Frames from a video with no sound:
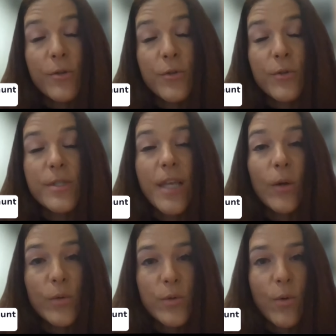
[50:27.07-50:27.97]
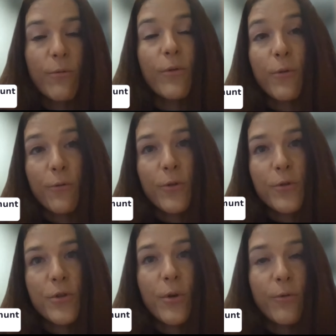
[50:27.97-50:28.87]
to use naloxone for
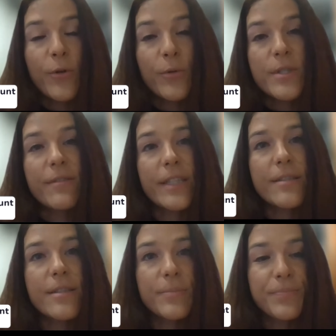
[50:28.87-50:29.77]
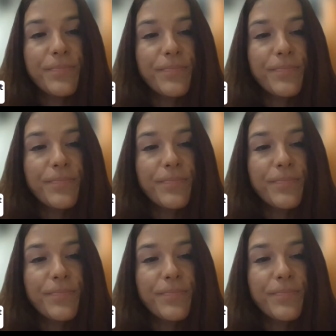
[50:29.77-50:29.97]
future overdose events.